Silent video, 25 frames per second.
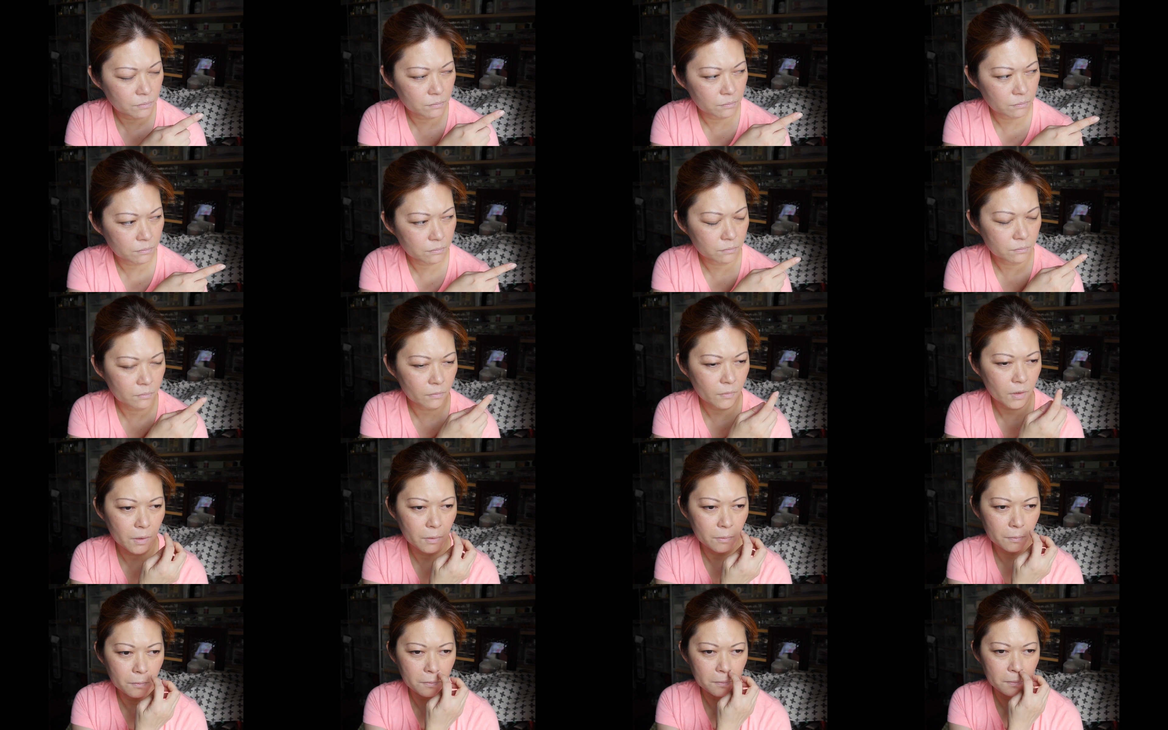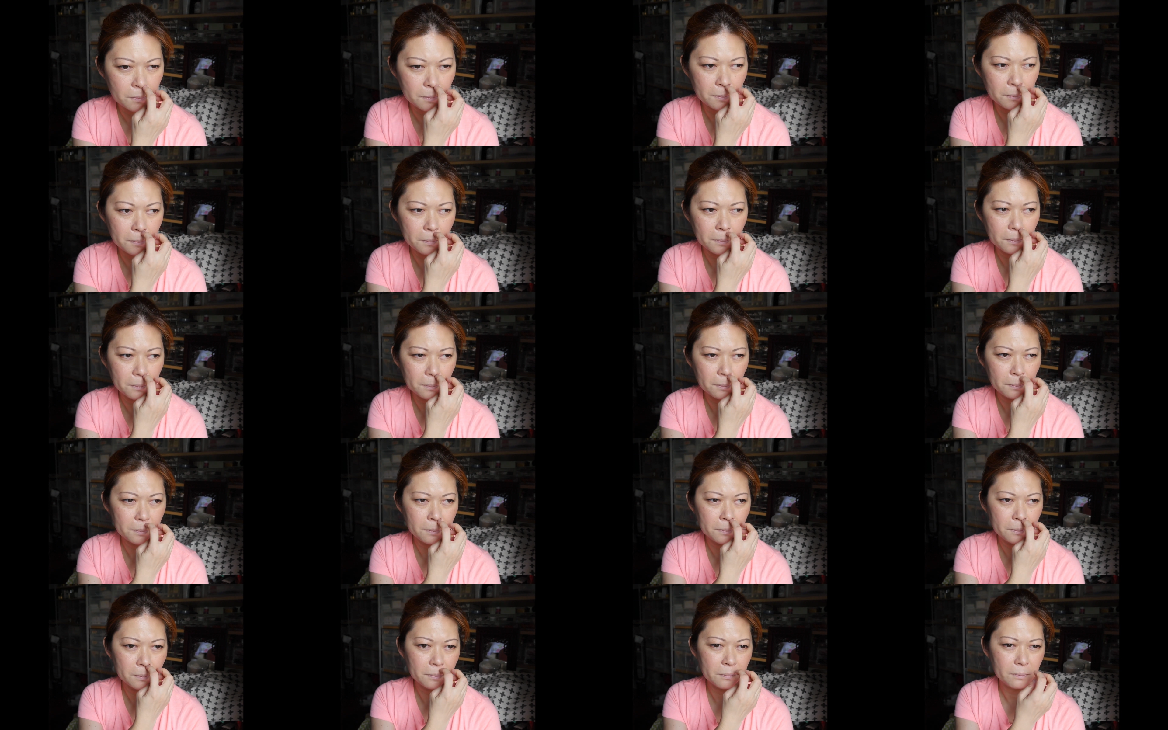
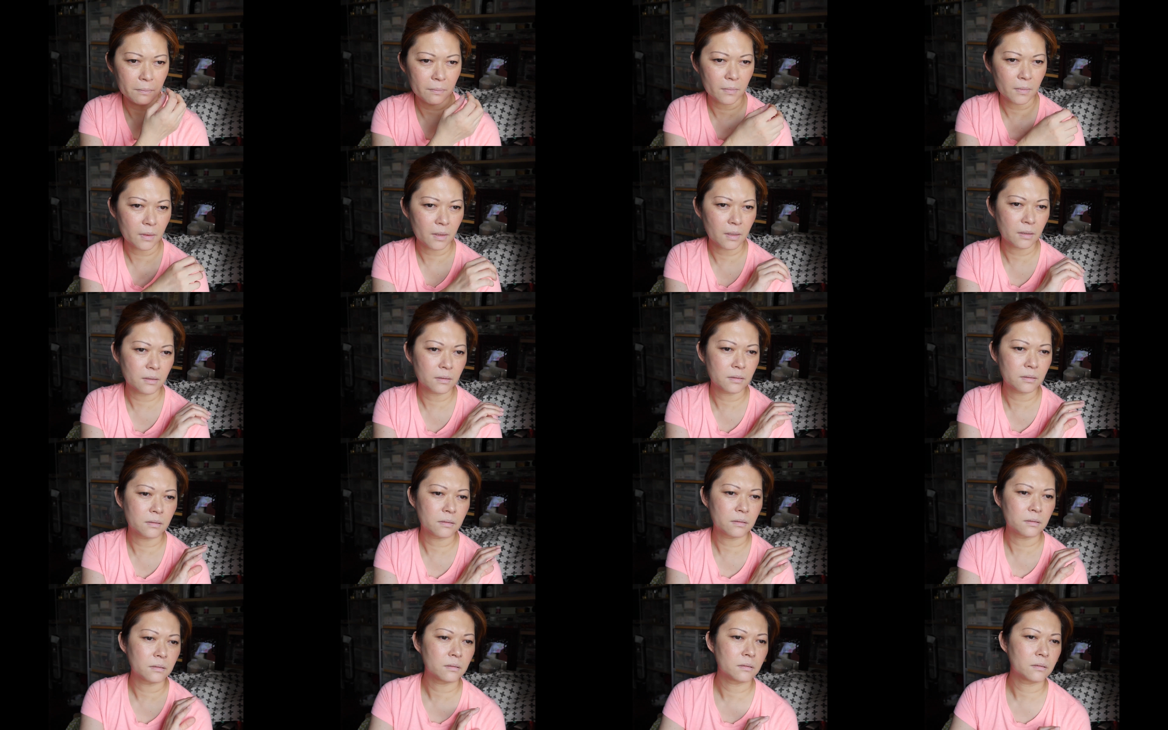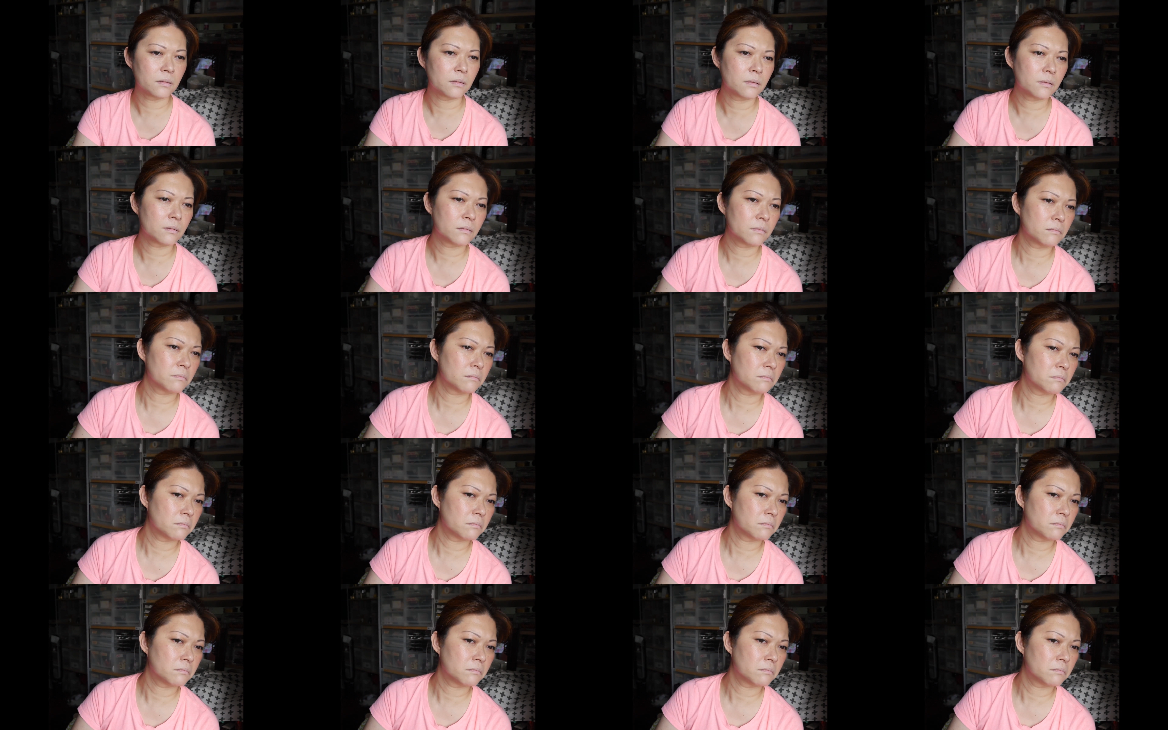No one is speaking in this clip.